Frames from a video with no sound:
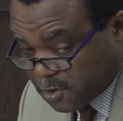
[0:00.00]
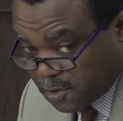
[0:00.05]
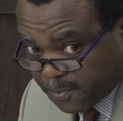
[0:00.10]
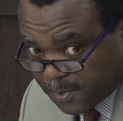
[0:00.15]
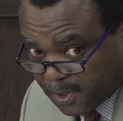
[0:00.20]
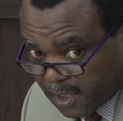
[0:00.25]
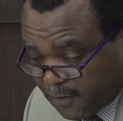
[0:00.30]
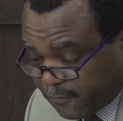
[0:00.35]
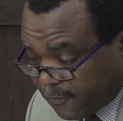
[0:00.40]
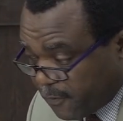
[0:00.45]
On
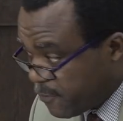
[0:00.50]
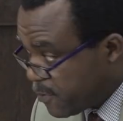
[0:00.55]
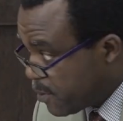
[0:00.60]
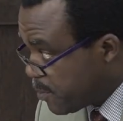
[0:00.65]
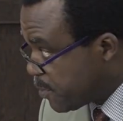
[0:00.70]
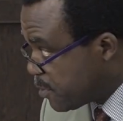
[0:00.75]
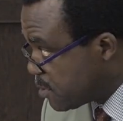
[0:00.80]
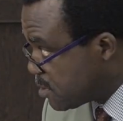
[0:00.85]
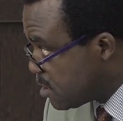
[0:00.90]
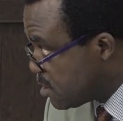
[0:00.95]
behalf of the
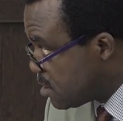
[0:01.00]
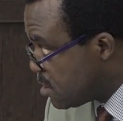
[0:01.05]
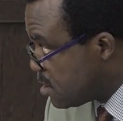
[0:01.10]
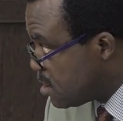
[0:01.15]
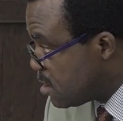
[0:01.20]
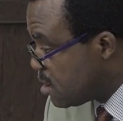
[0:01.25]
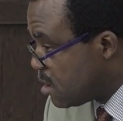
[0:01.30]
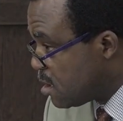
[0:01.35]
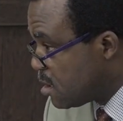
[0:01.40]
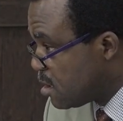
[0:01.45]
board,
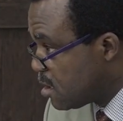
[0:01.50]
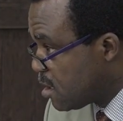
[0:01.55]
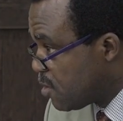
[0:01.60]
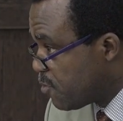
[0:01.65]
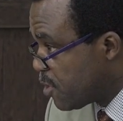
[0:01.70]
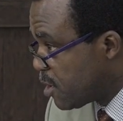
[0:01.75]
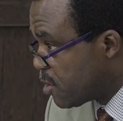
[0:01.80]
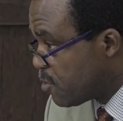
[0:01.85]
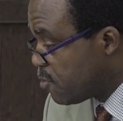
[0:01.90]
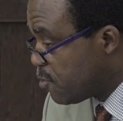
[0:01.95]
that
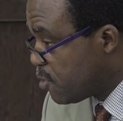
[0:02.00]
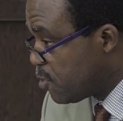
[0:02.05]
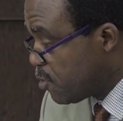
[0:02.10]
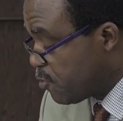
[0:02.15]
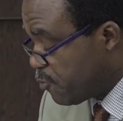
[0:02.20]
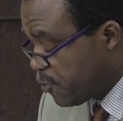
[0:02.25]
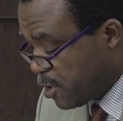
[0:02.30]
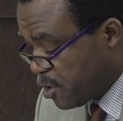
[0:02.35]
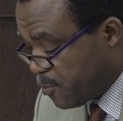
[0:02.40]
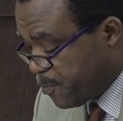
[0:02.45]

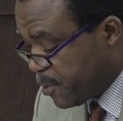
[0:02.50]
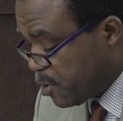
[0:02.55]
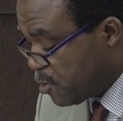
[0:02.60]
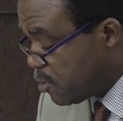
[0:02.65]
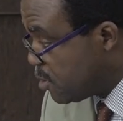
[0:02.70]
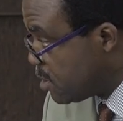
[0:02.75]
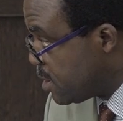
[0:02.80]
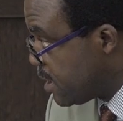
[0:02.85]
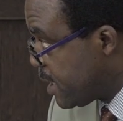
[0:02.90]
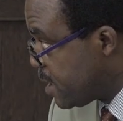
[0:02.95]
we'll be
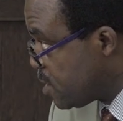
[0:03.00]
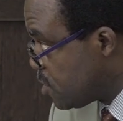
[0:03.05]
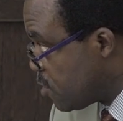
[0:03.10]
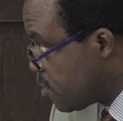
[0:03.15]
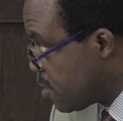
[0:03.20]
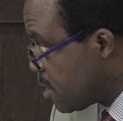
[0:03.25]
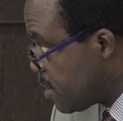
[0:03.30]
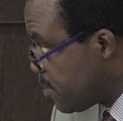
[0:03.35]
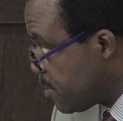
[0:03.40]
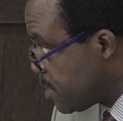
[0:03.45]
holding our
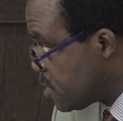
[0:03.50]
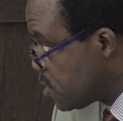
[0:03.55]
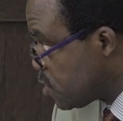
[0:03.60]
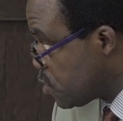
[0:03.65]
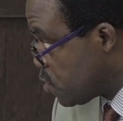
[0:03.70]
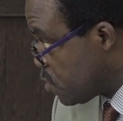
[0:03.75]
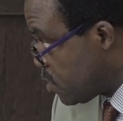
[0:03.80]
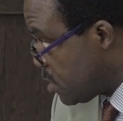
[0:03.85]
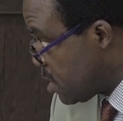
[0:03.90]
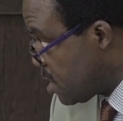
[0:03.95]
inaugural meeting
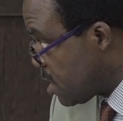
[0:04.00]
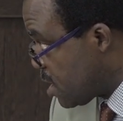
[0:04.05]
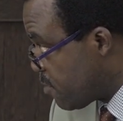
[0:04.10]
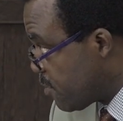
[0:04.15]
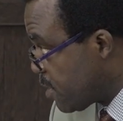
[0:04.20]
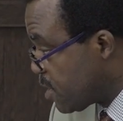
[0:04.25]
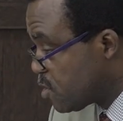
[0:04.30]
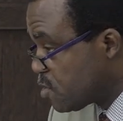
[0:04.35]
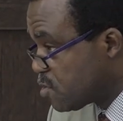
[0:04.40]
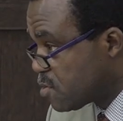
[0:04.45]
today, and
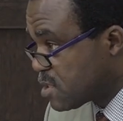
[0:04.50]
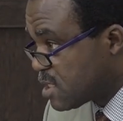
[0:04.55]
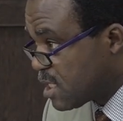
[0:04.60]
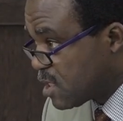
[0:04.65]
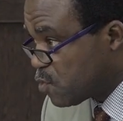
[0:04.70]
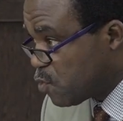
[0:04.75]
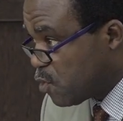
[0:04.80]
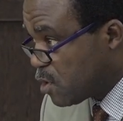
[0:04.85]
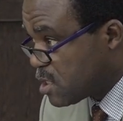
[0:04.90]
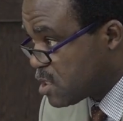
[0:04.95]
we're going to
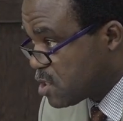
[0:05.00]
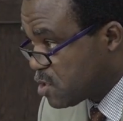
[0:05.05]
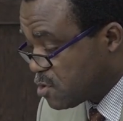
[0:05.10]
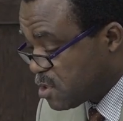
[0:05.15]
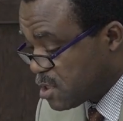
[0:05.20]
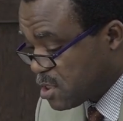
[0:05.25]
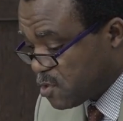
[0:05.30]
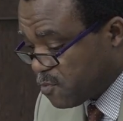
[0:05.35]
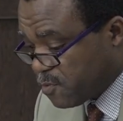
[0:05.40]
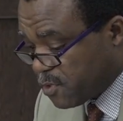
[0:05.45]
start working
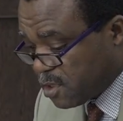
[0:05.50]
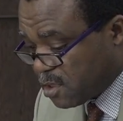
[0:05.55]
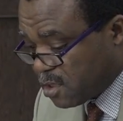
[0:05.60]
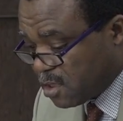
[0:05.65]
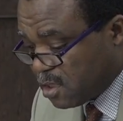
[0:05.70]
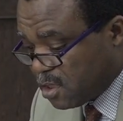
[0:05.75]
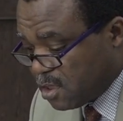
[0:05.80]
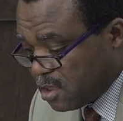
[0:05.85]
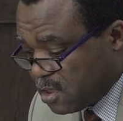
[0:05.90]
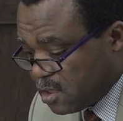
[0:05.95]
straight away
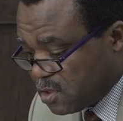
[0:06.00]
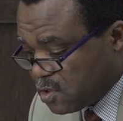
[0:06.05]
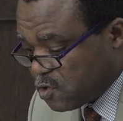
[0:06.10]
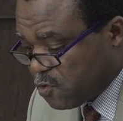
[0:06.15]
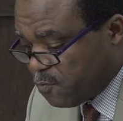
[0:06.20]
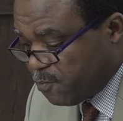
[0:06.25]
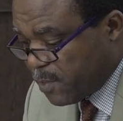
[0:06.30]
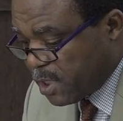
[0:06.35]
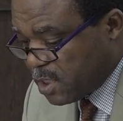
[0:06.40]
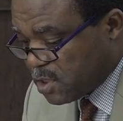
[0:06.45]

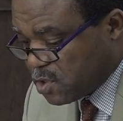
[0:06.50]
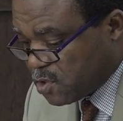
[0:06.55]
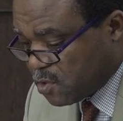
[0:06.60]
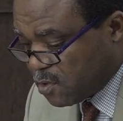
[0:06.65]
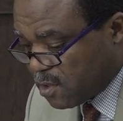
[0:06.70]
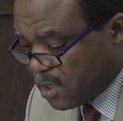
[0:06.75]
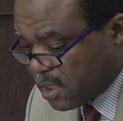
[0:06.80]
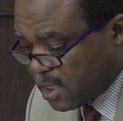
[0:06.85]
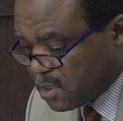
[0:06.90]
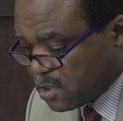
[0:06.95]
to make
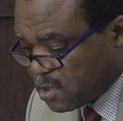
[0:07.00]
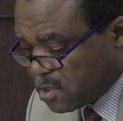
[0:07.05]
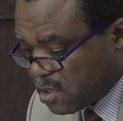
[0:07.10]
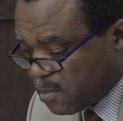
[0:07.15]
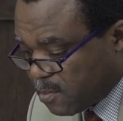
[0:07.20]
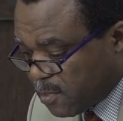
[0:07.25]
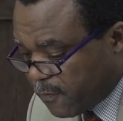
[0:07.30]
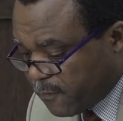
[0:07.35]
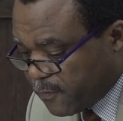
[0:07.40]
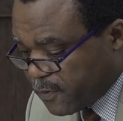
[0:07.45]
sure that
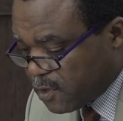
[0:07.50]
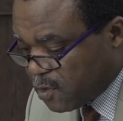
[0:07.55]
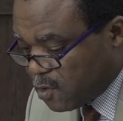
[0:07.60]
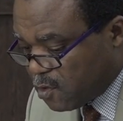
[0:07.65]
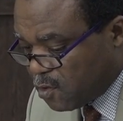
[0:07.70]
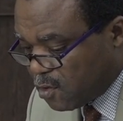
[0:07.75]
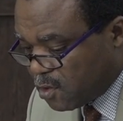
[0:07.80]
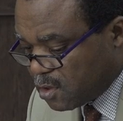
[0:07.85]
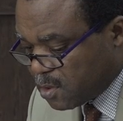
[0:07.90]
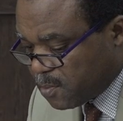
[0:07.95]
some of the
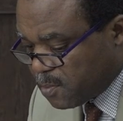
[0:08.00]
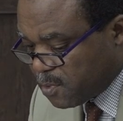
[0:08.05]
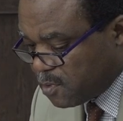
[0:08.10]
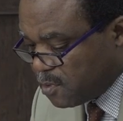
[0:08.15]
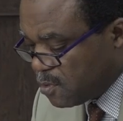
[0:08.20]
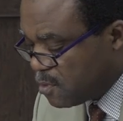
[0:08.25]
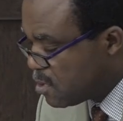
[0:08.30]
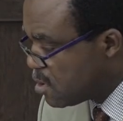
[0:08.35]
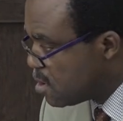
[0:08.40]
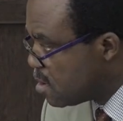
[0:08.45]
laudable